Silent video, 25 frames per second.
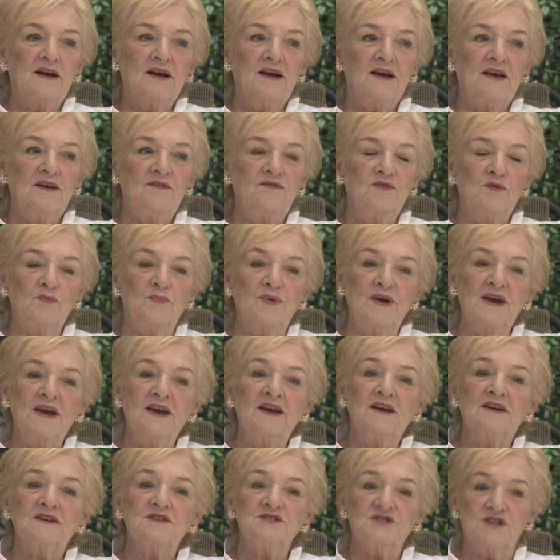if you're
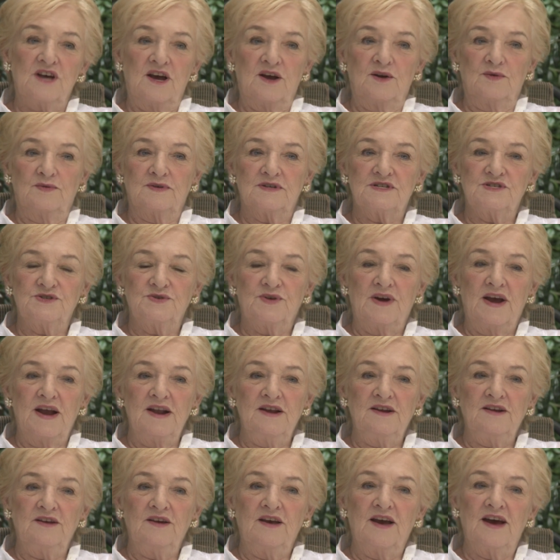bringing a show to
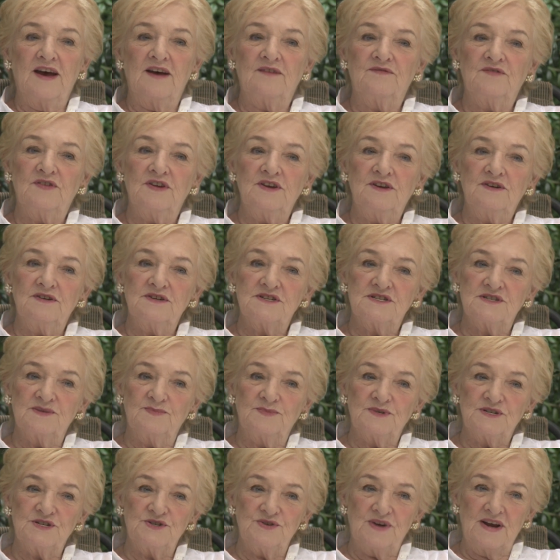Australia, you have to use some
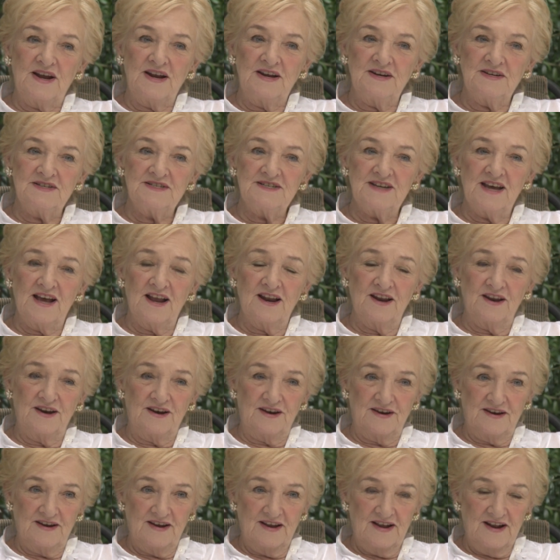Australian
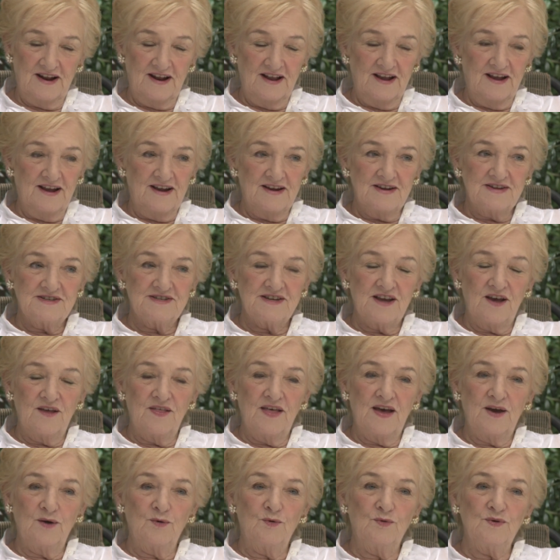talent. So
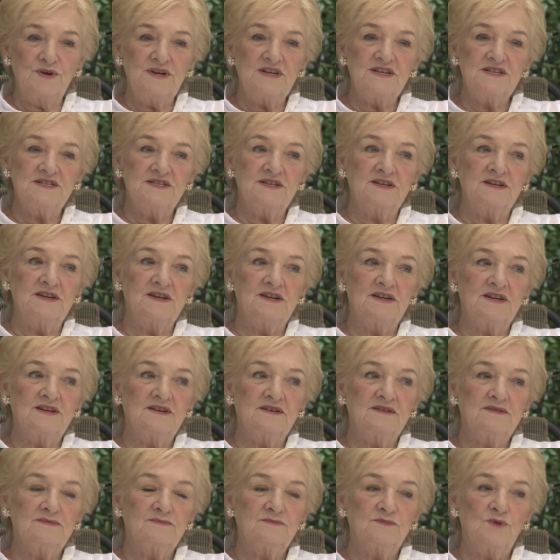they auditioned
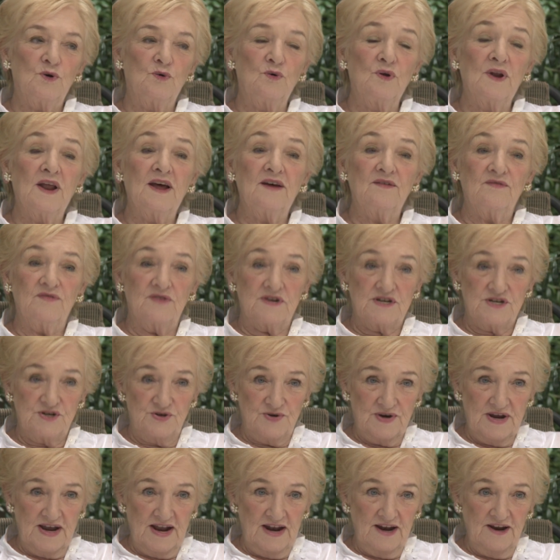all over
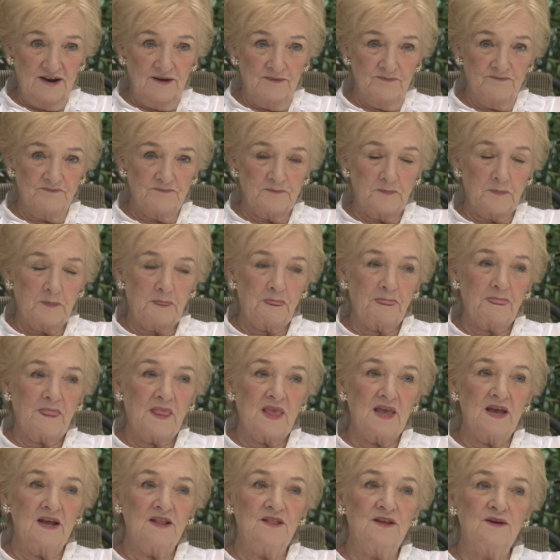Australia,
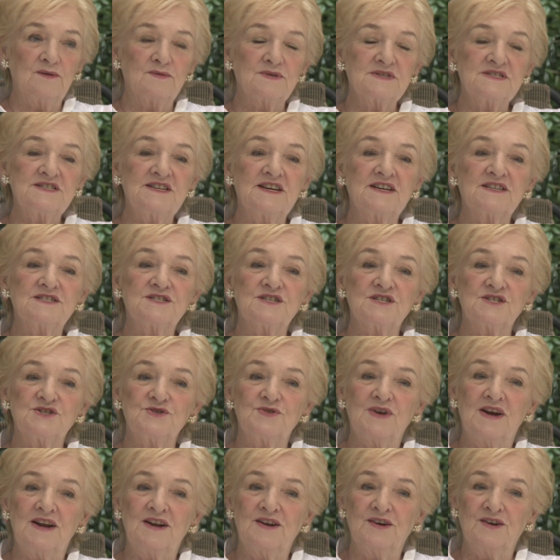and there were 6
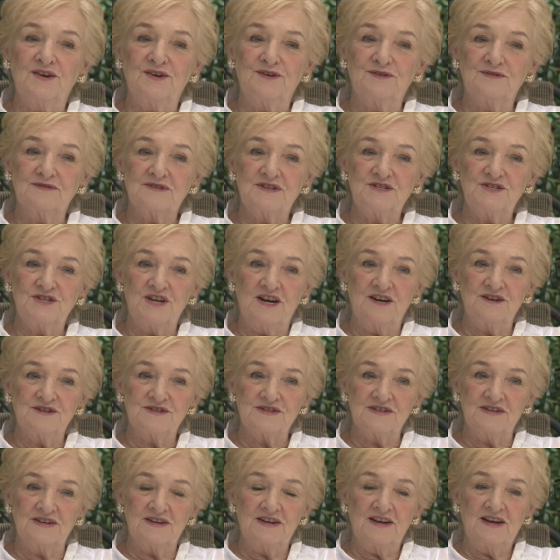Australian girls
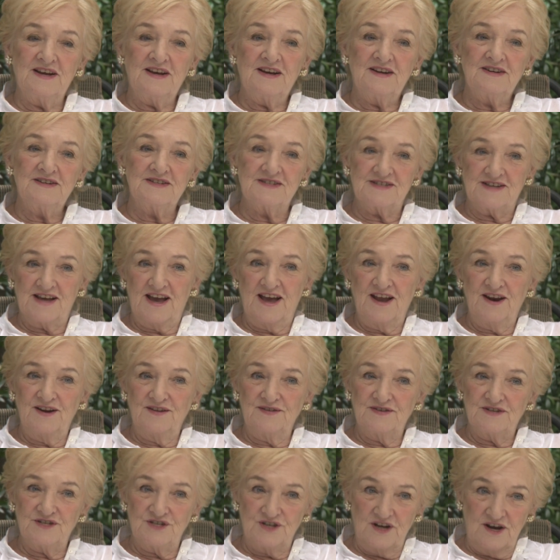chosen to skate in
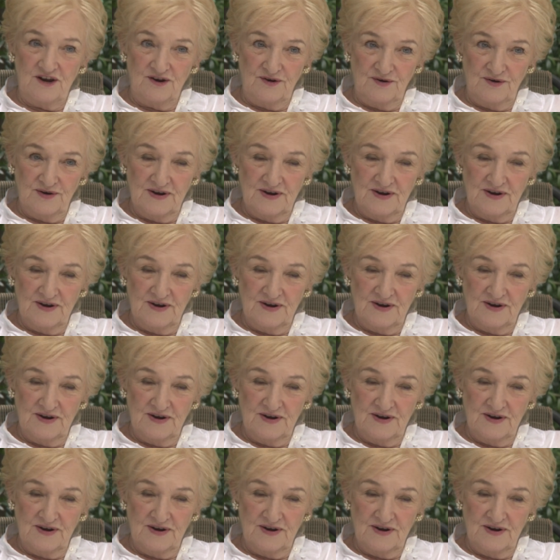the show.